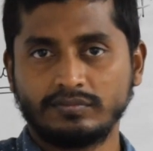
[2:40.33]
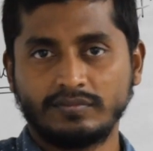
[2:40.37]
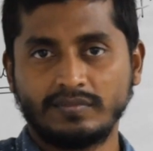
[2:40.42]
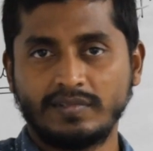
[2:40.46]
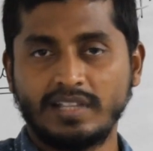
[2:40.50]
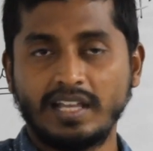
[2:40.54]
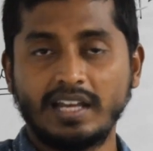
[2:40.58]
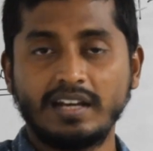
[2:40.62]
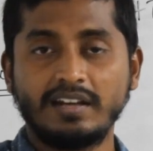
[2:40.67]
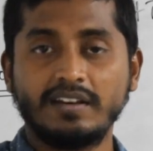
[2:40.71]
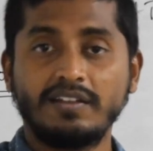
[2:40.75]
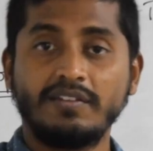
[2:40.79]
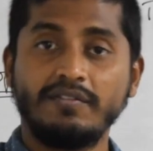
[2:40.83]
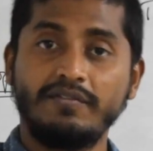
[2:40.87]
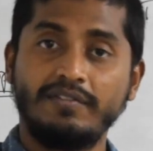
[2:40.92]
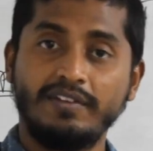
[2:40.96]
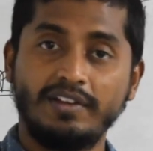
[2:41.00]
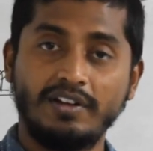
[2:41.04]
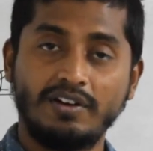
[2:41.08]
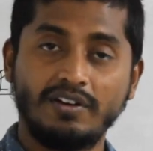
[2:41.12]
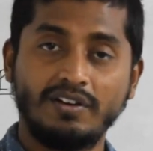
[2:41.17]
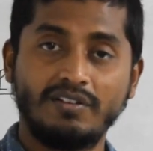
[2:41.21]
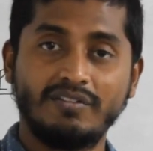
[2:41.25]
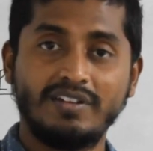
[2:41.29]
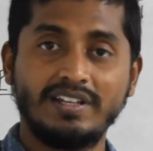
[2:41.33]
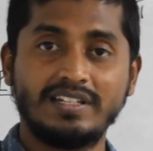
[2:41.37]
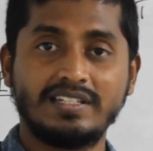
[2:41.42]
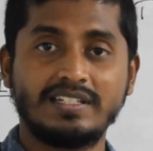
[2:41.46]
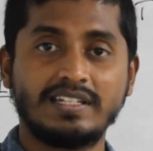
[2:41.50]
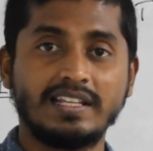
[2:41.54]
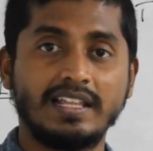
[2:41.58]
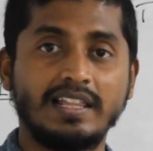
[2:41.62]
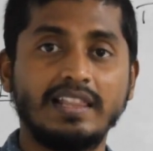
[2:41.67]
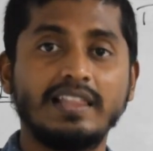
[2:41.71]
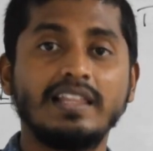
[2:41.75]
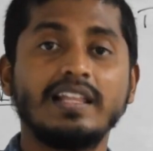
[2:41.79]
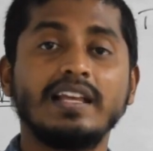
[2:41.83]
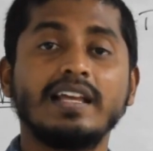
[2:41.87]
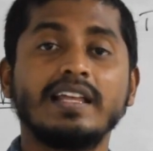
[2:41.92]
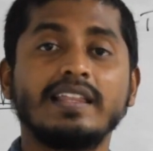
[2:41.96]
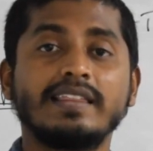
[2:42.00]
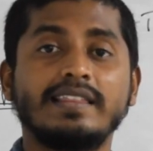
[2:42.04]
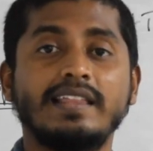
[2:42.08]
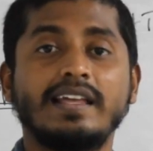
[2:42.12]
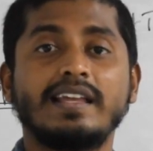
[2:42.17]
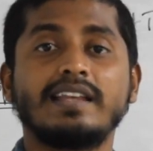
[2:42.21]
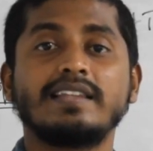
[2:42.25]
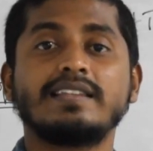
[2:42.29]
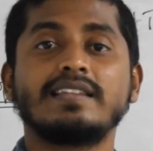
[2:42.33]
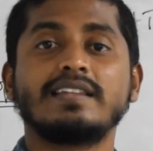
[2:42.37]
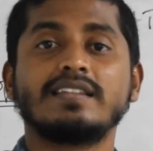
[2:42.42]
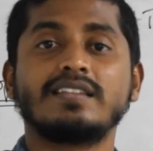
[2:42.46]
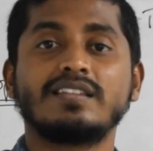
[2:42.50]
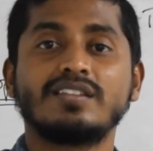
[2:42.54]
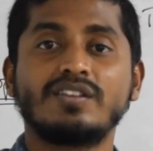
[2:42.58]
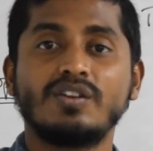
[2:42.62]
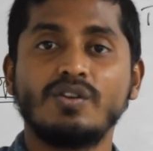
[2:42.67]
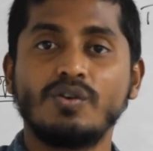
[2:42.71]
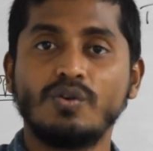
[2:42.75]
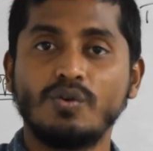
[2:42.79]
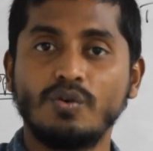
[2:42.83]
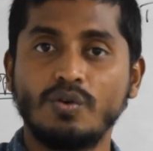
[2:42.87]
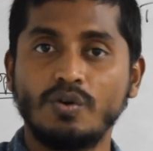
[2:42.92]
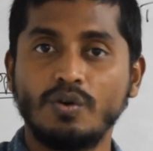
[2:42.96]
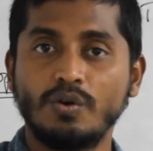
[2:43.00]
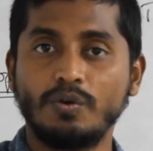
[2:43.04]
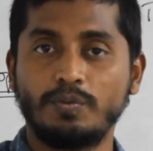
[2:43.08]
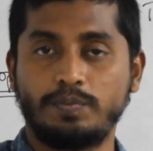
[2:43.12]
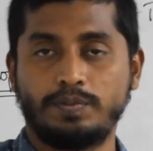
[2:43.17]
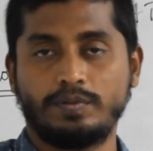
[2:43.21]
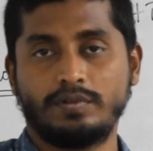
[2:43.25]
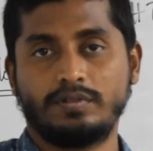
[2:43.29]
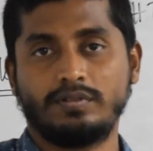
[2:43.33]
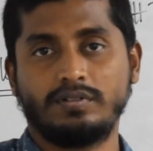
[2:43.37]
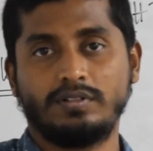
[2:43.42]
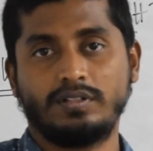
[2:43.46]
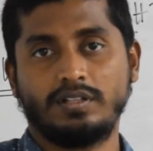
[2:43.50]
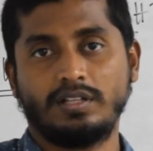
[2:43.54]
then we always tell there is a slope.